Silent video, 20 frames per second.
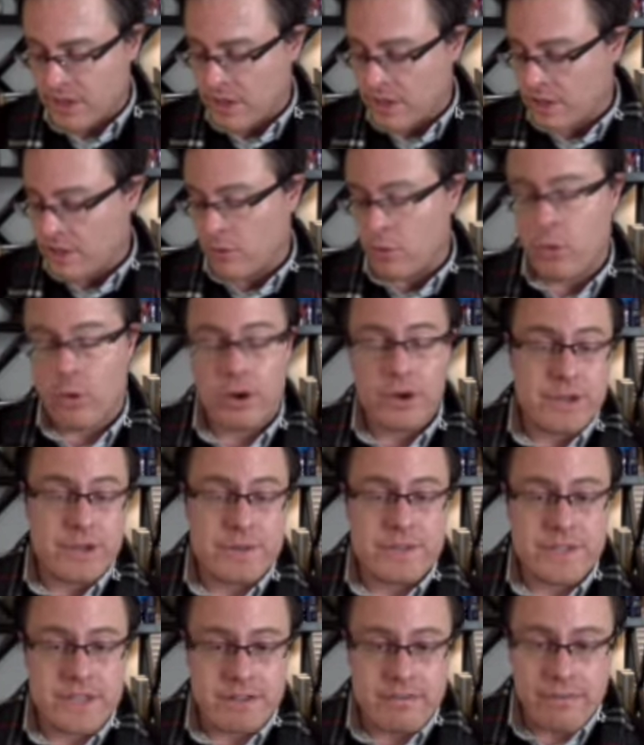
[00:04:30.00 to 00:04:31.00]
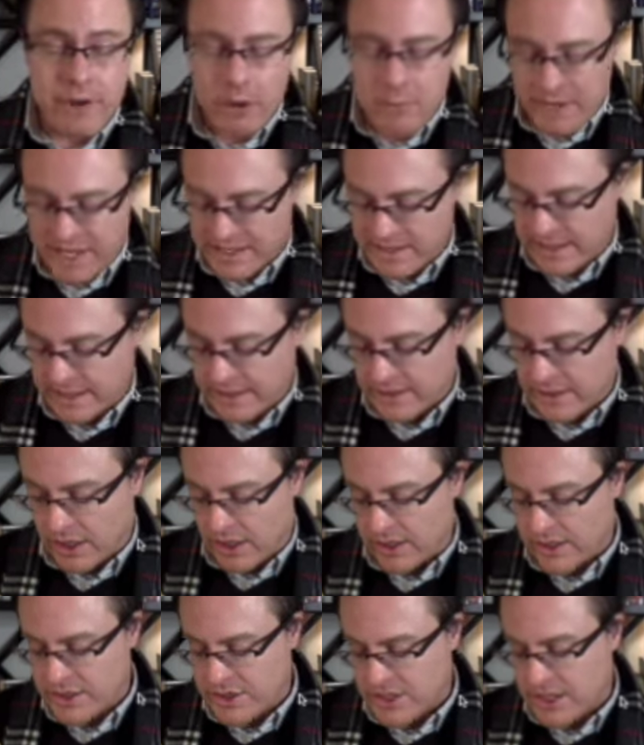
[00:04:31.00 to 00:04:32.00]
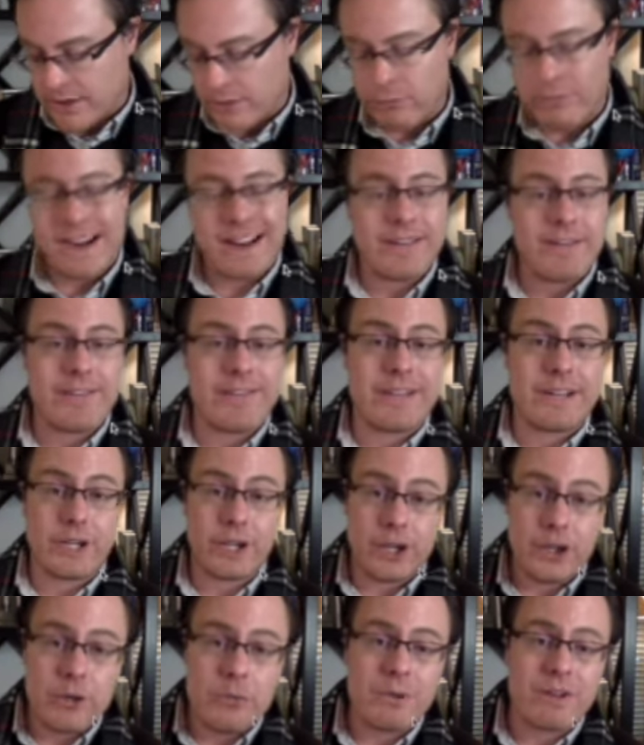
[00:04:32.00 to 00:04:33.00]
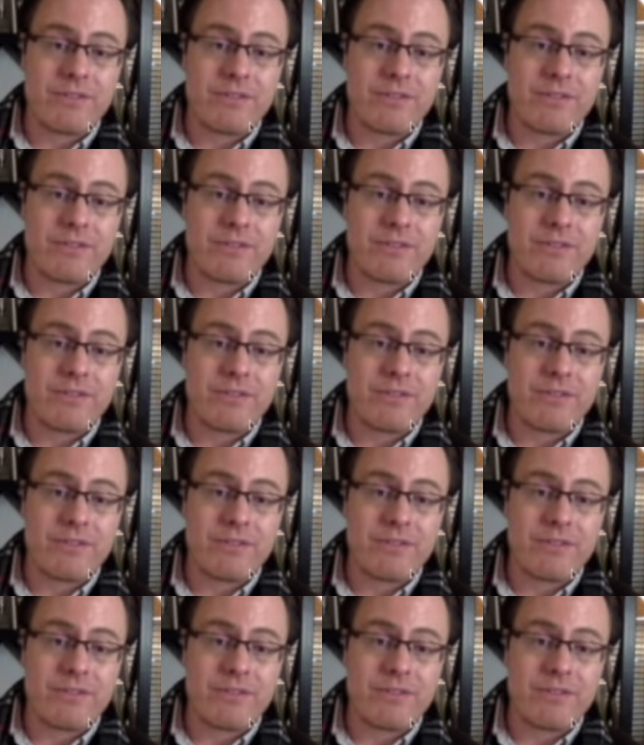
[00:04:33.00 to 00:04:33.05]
or using farming technology rather than human